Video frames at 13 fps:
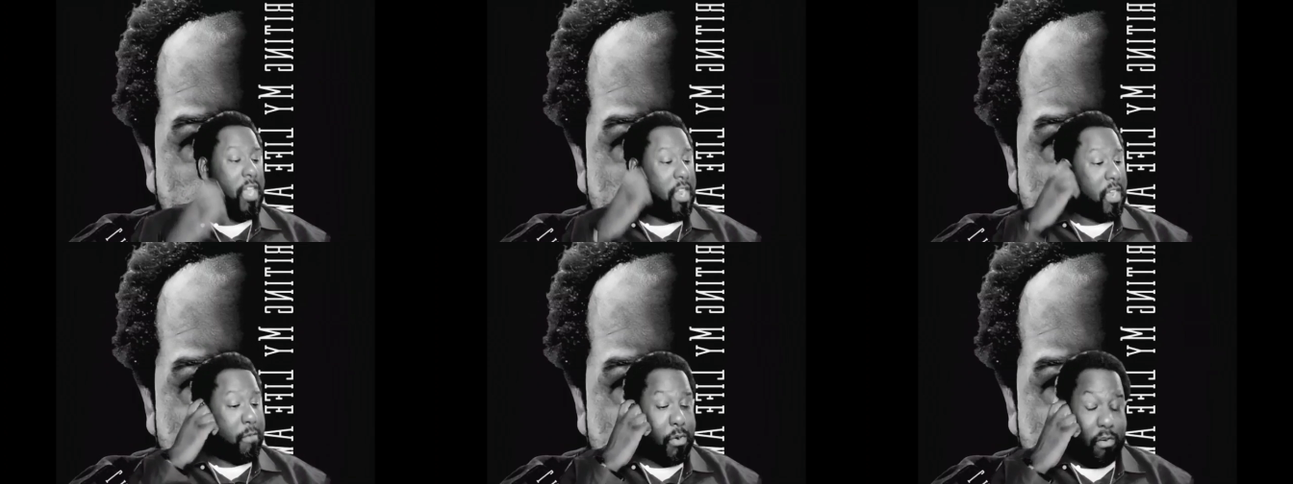I'm
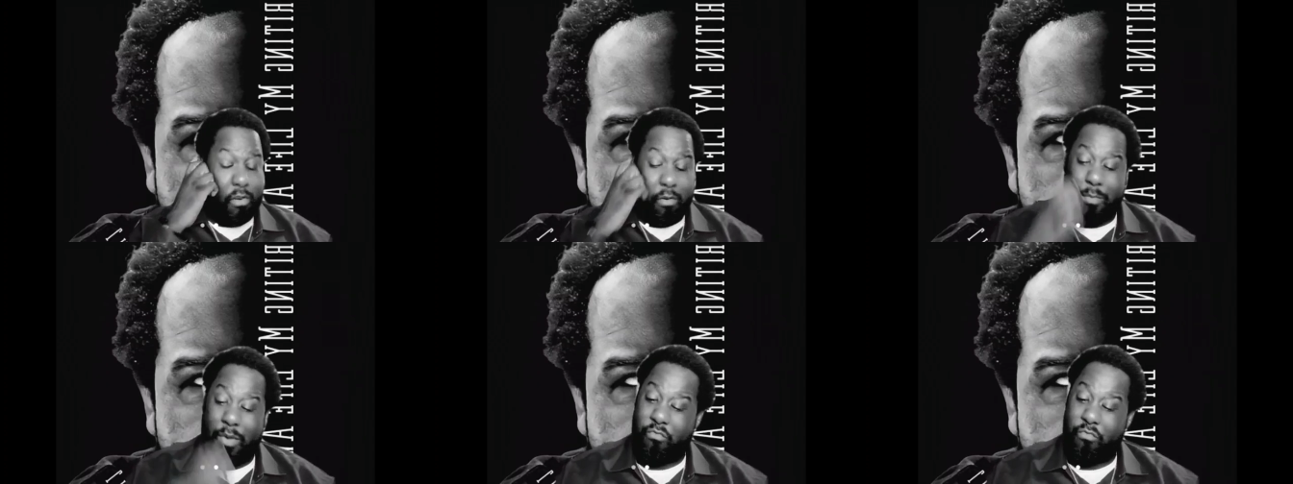writing a
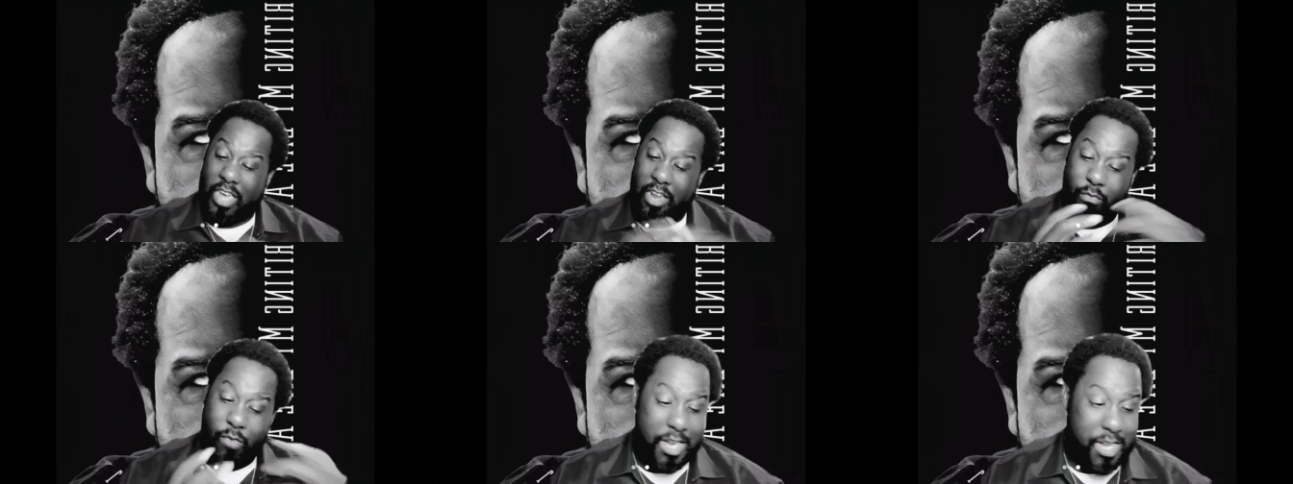poem, I'm
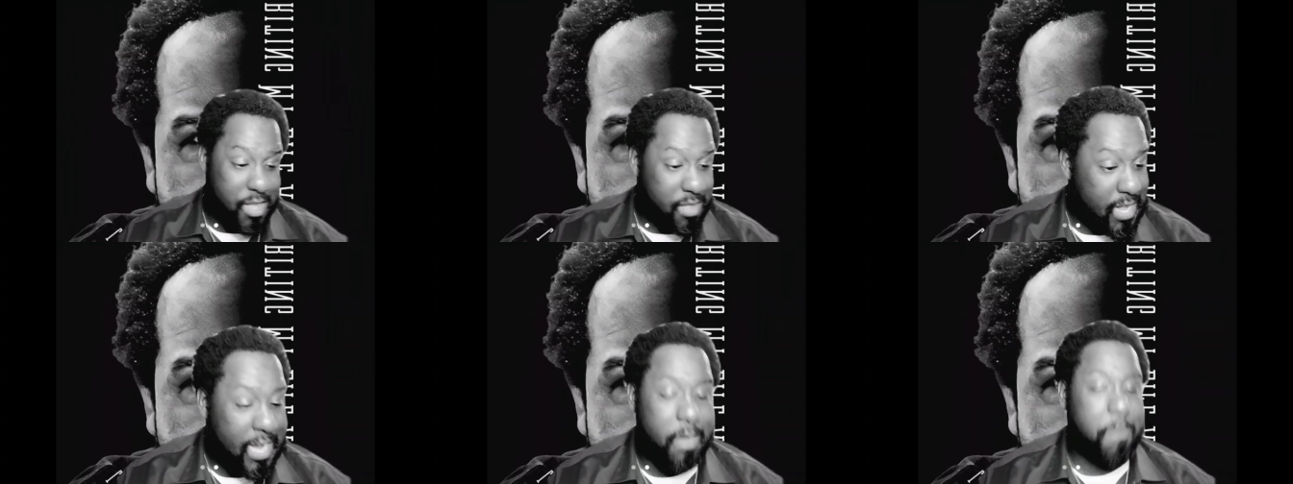trying to write
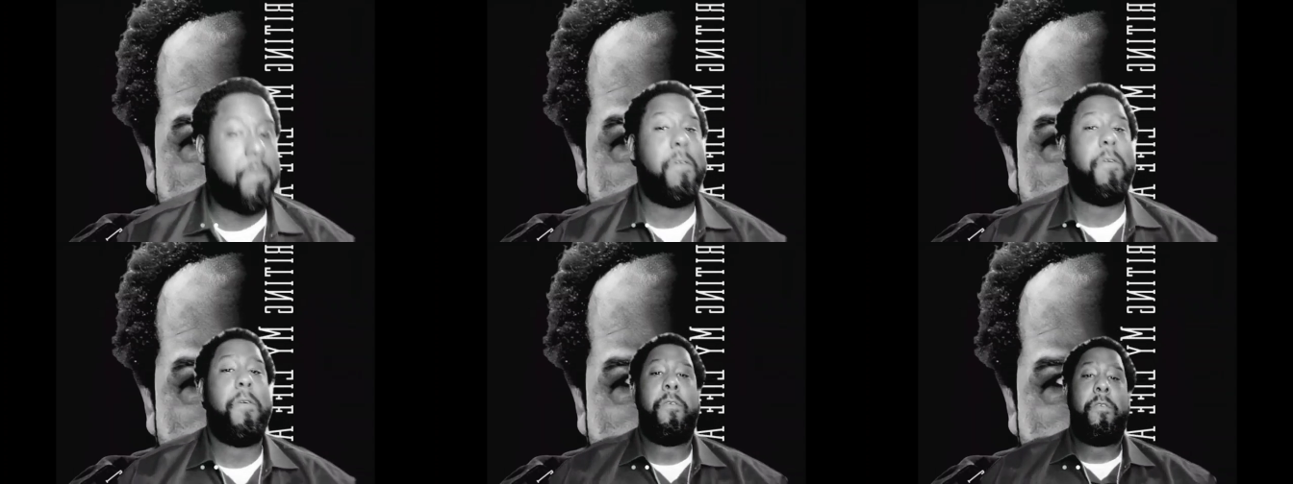this
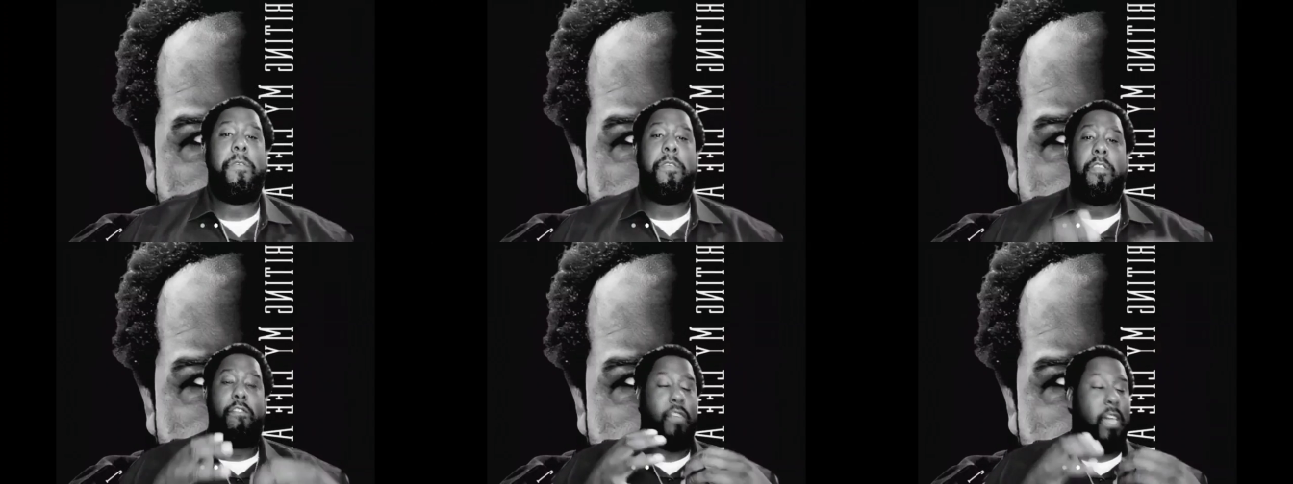down,
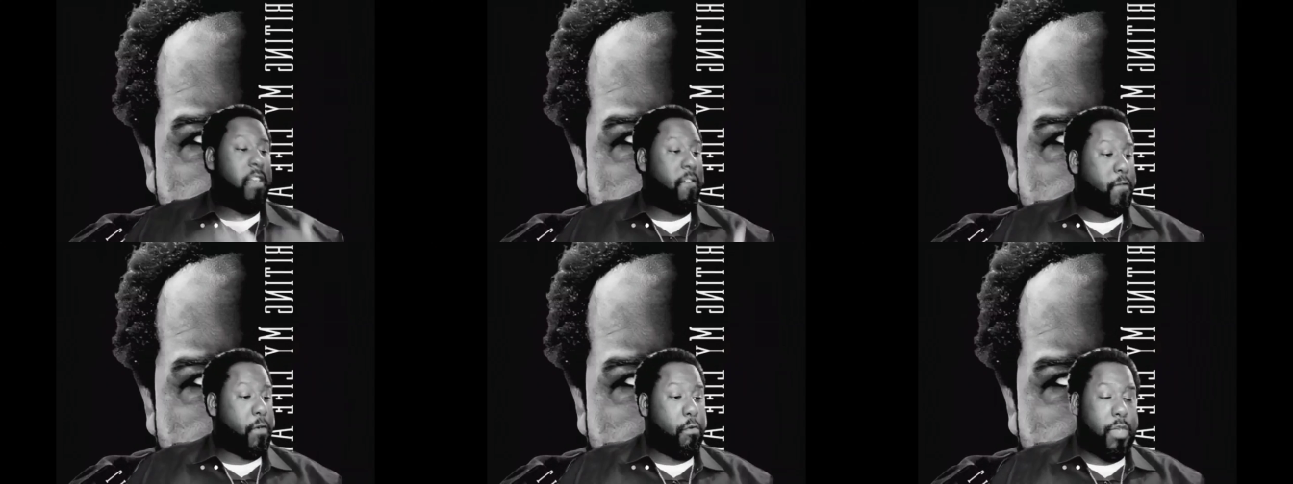
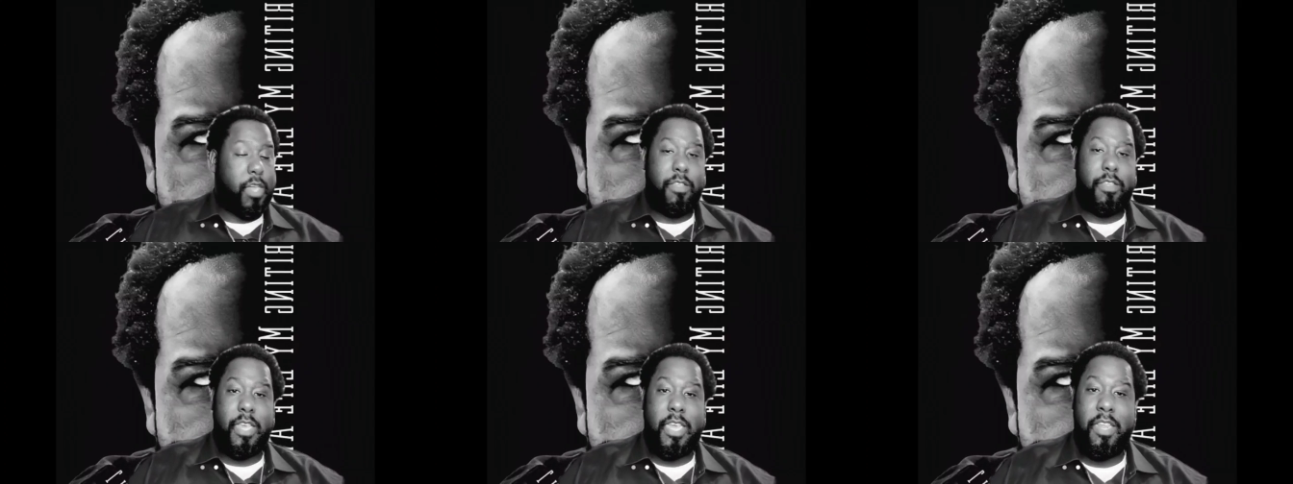trying to
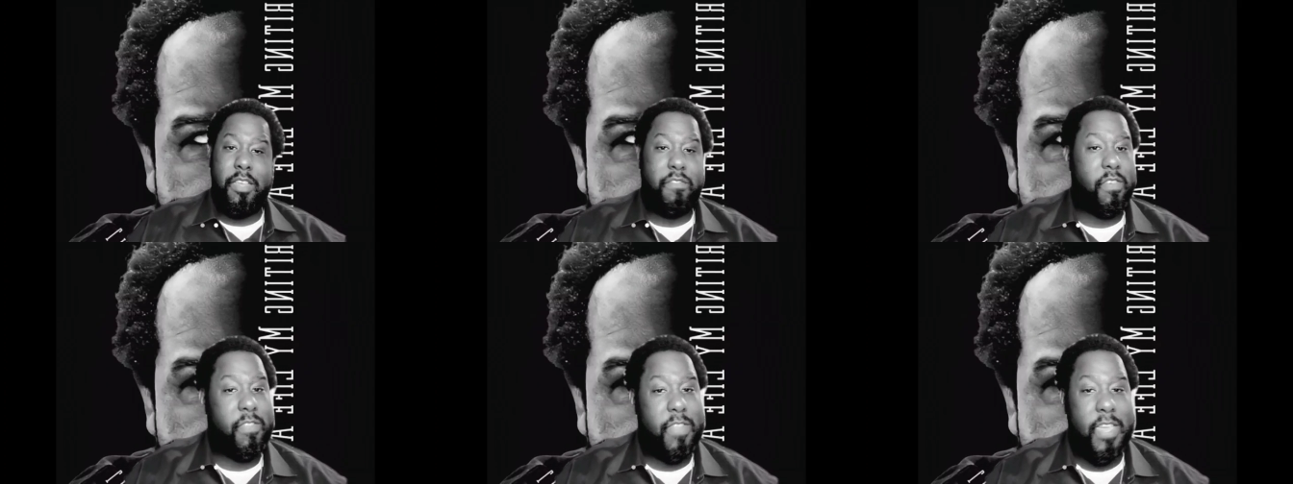focus, and
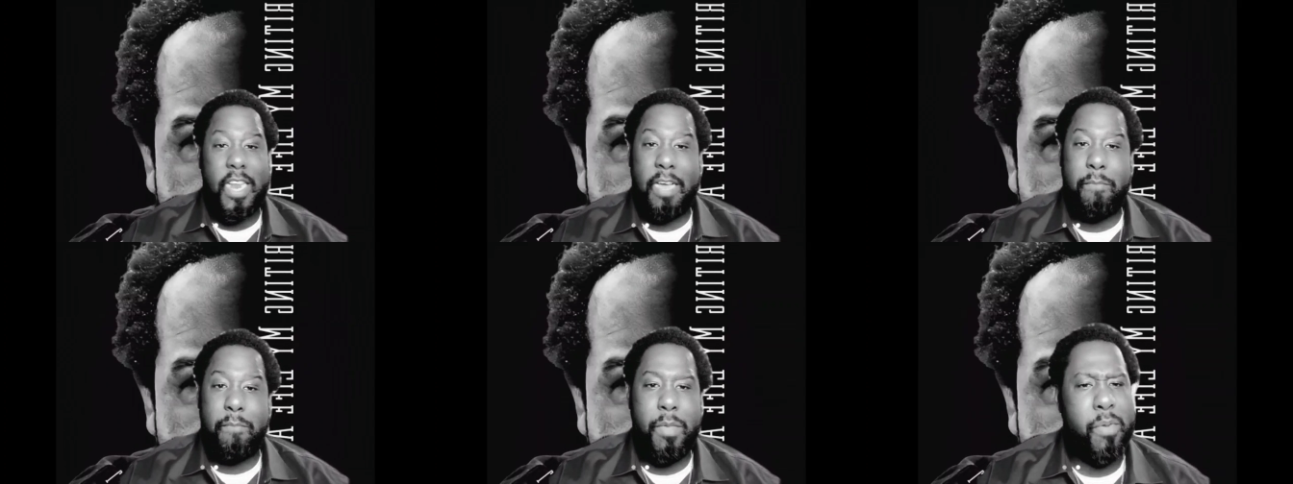he just
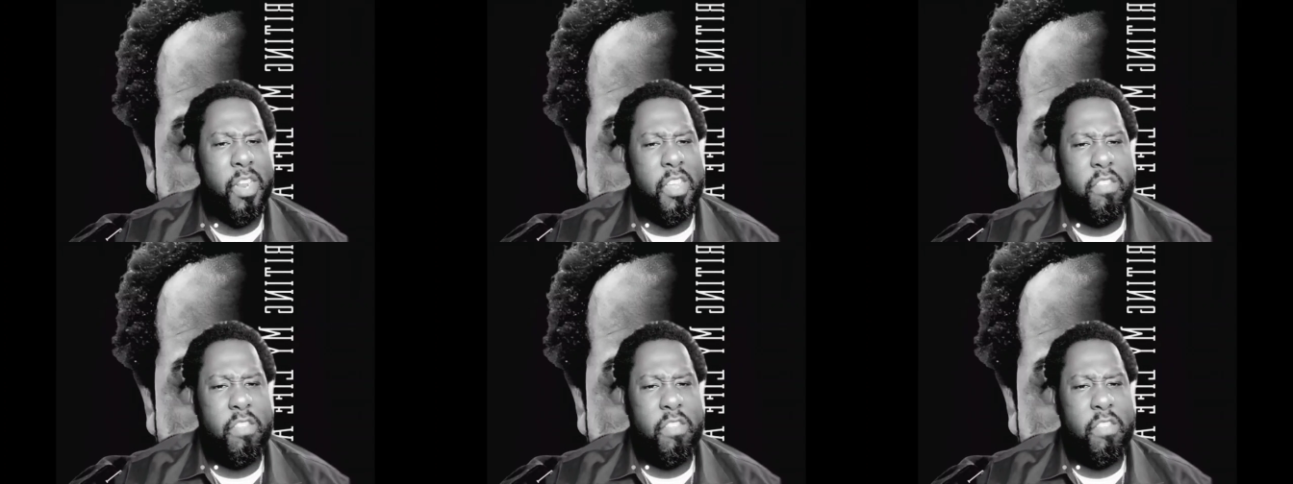staring at me.